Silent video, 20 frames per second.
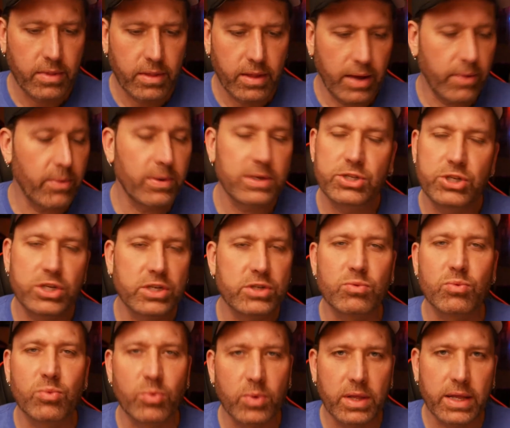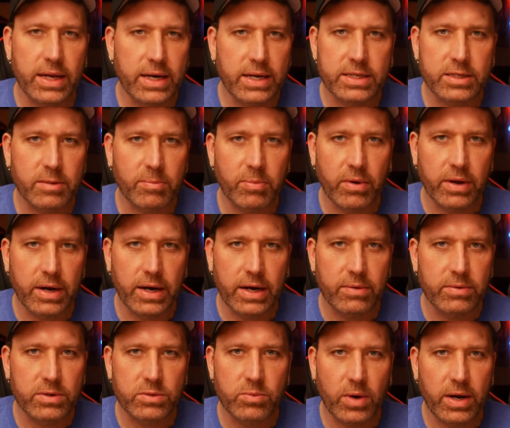it was just really disappointing.
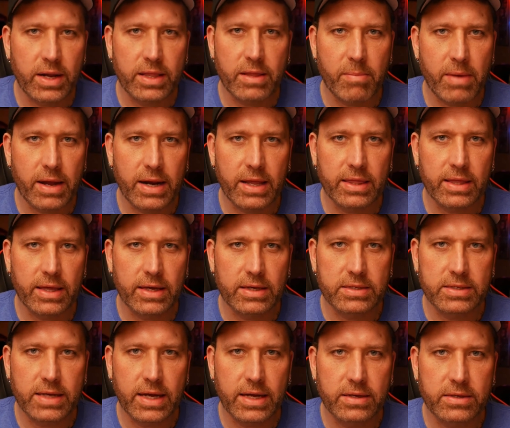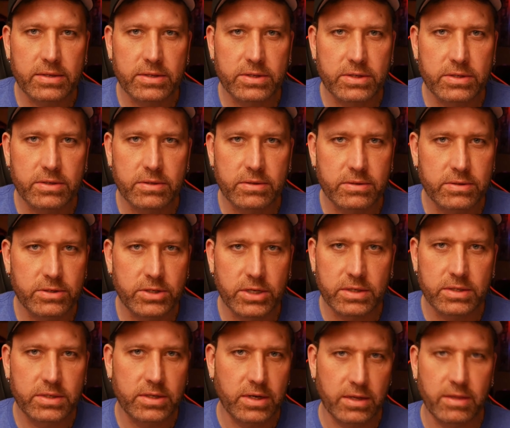It was one of the many things that
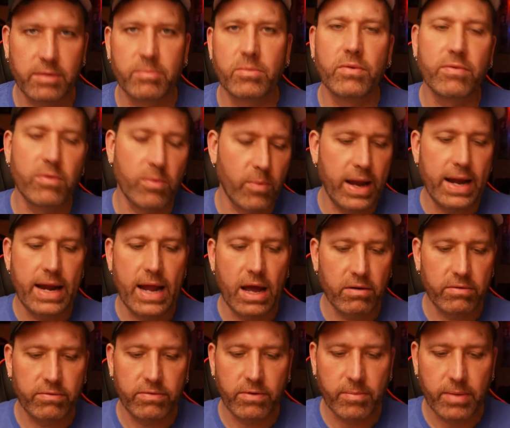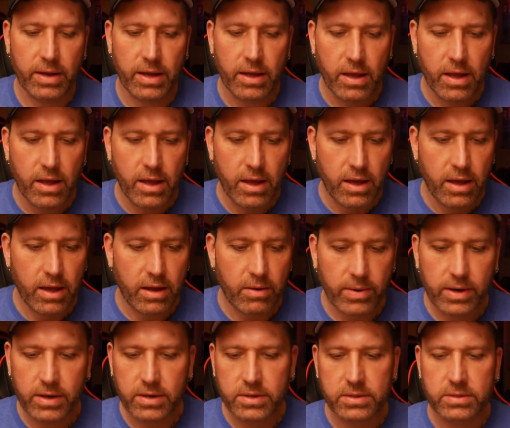just took the movie way down for me. And
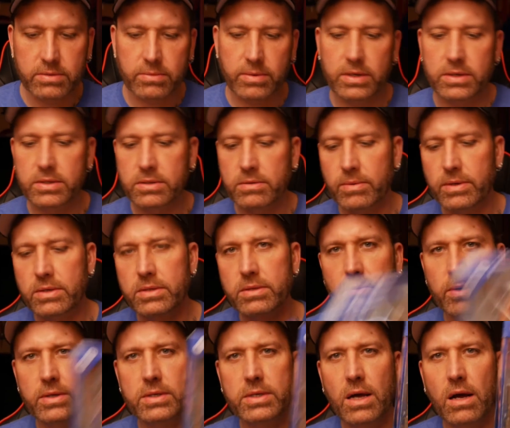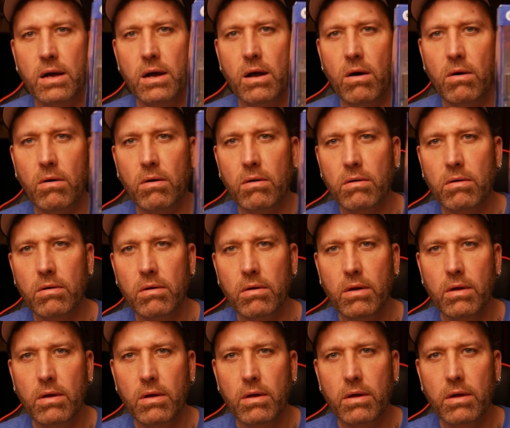where's Gung Ho?
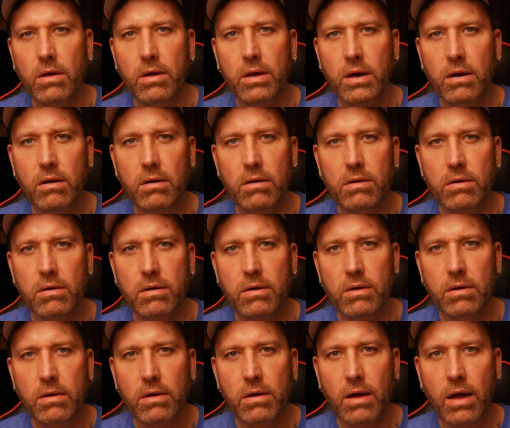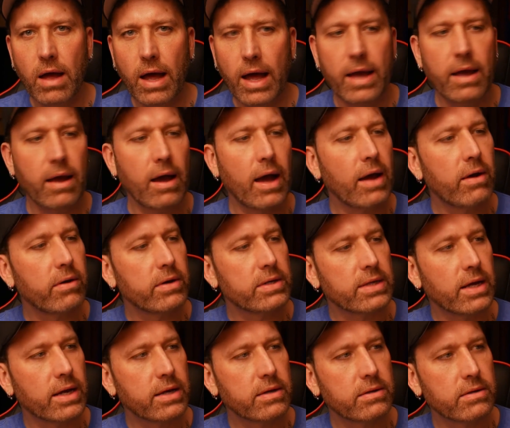You know, I always
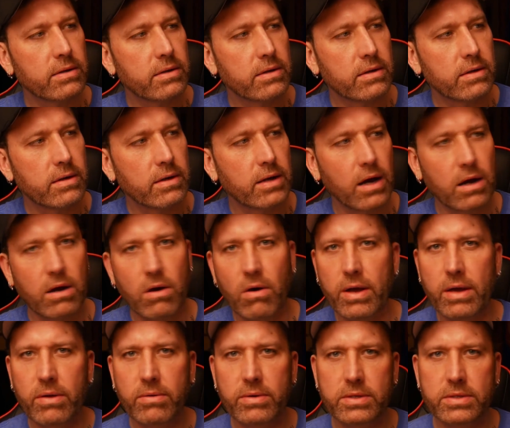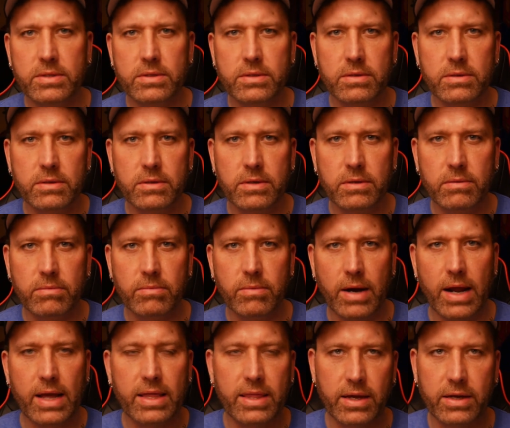liked Gung Ho. He was,
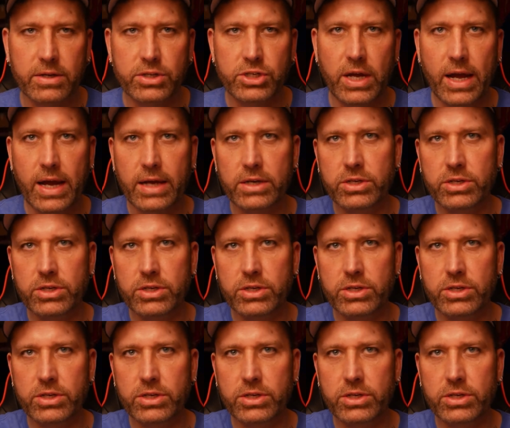when I think of G.I.